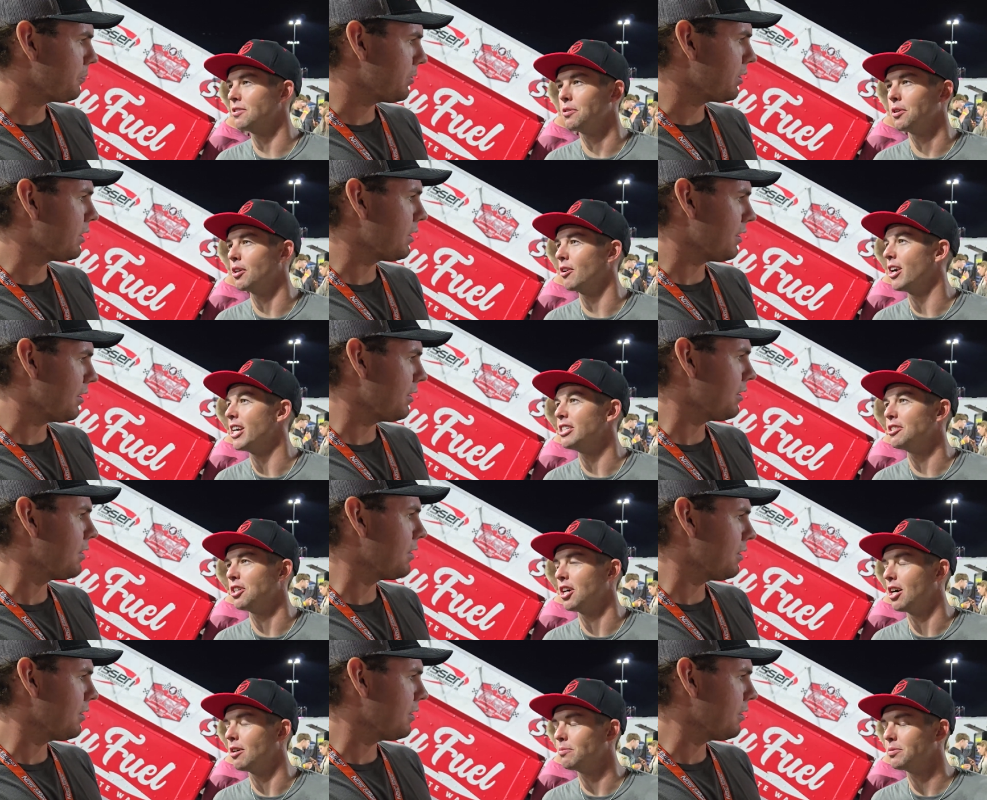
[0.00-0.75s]
Speaker 1: do a
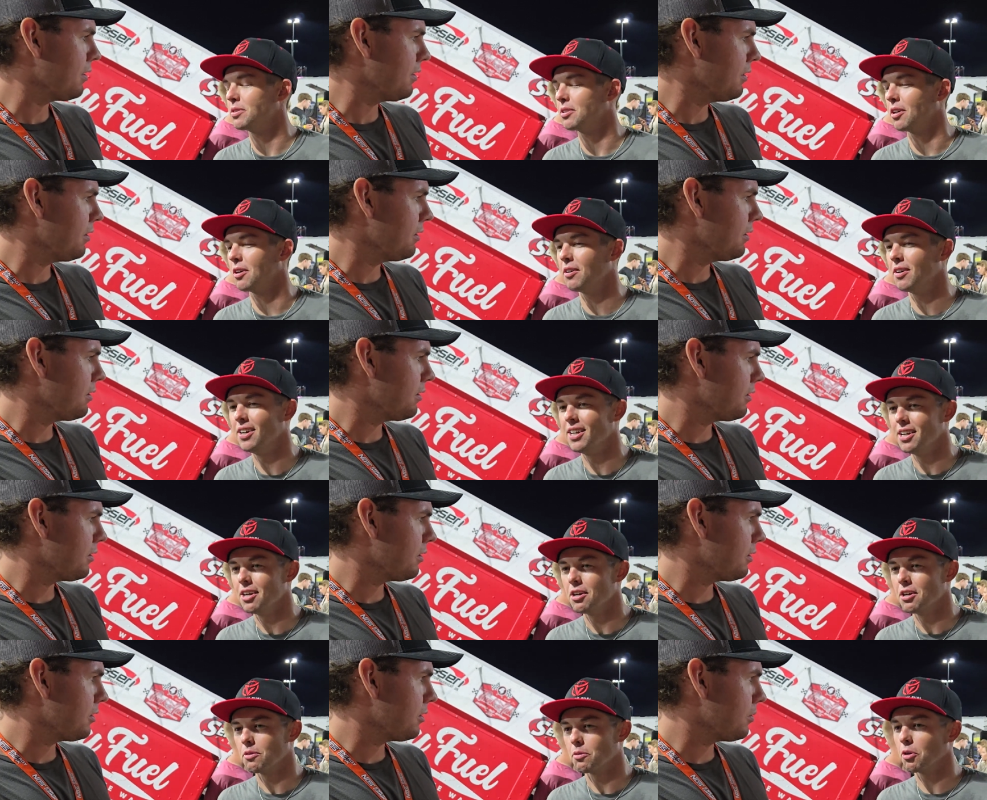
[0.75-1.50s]
great job. So
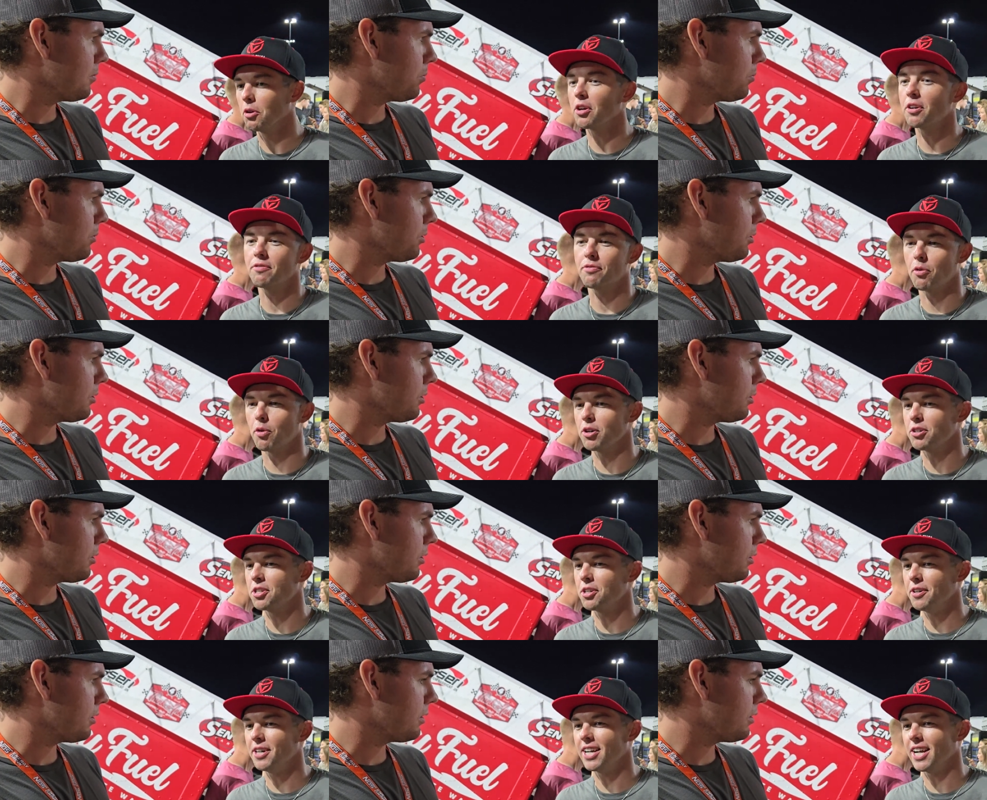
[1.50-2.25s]
we're looking
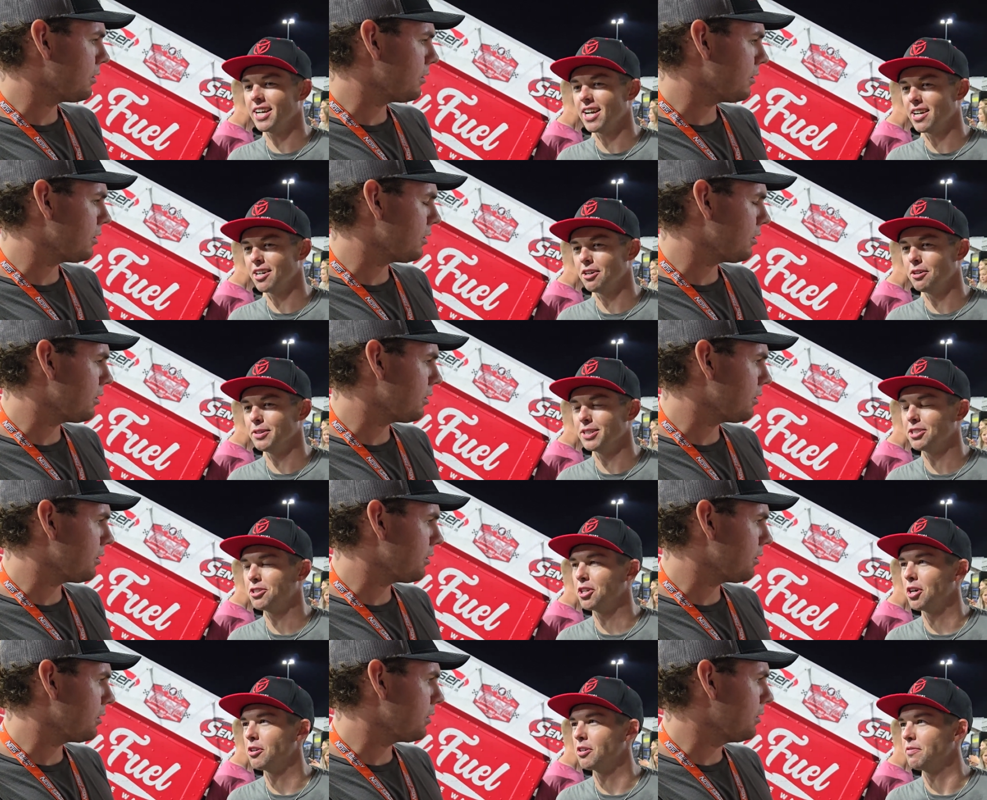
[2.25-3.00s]
forward to it. I kind of
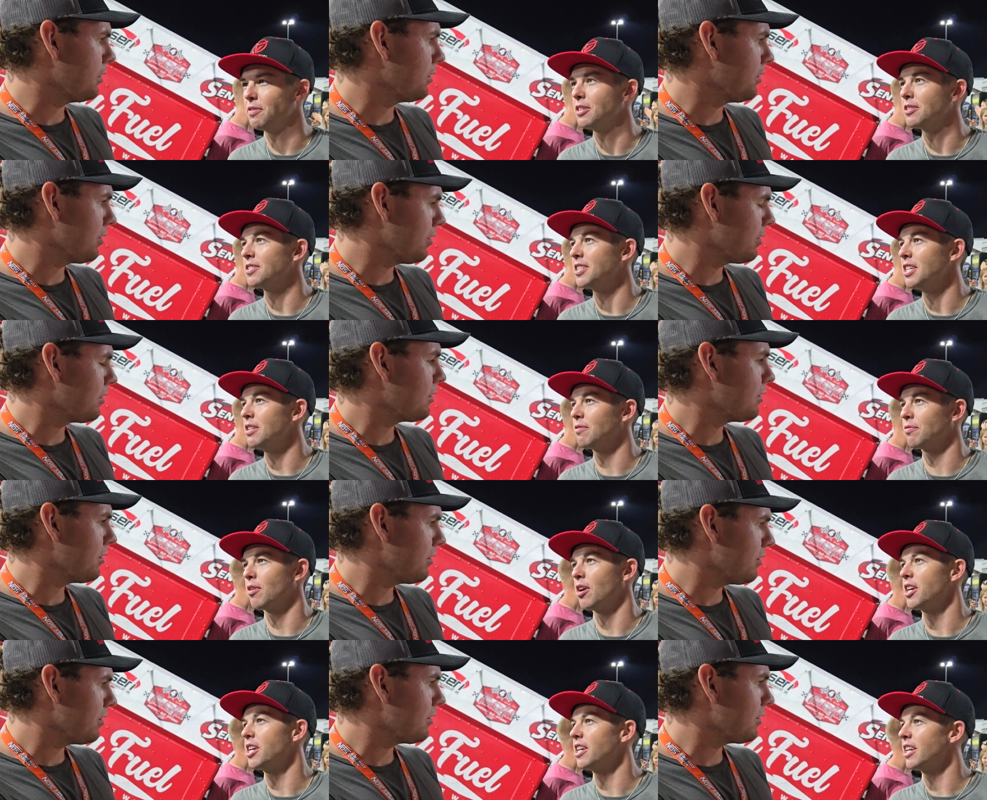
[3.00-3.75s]
always joke, you can see the
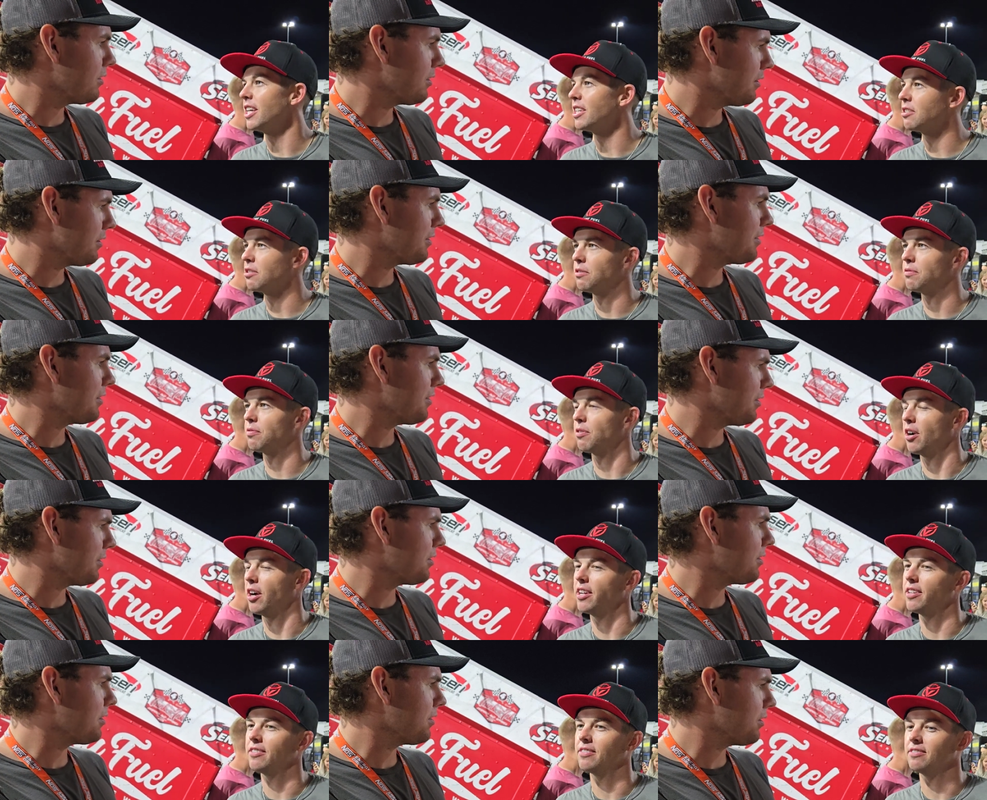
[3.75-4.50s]
front, you can get to the
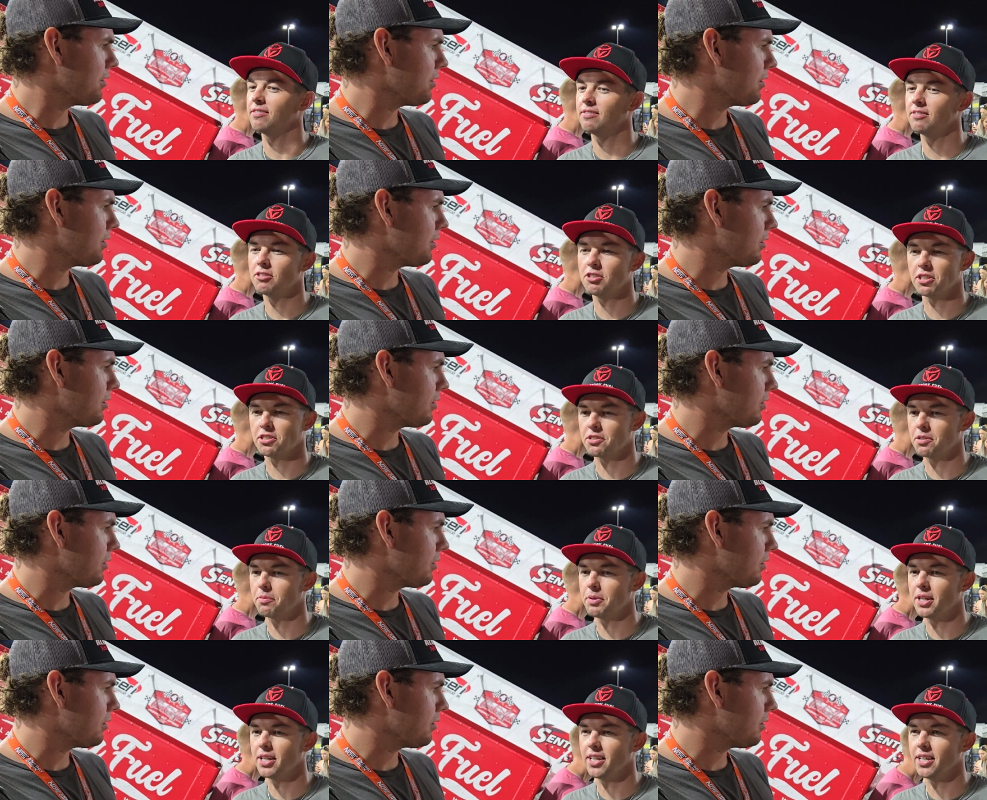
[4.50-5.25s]
front, and
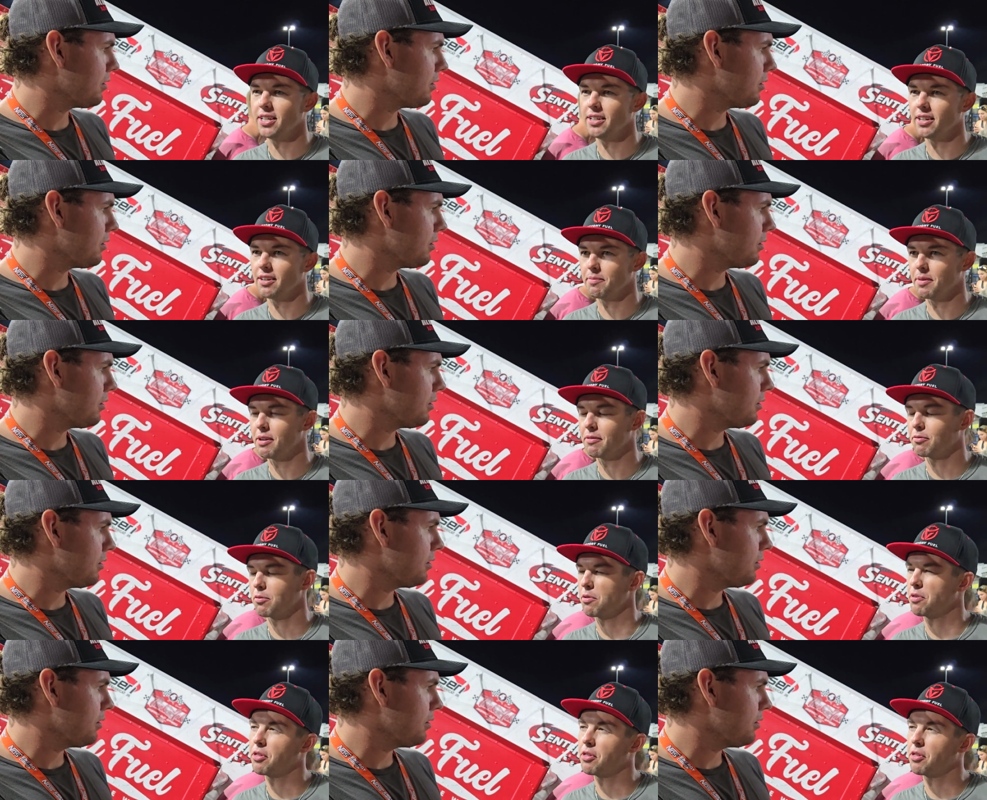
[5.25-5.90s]
just to be, I mean, if we're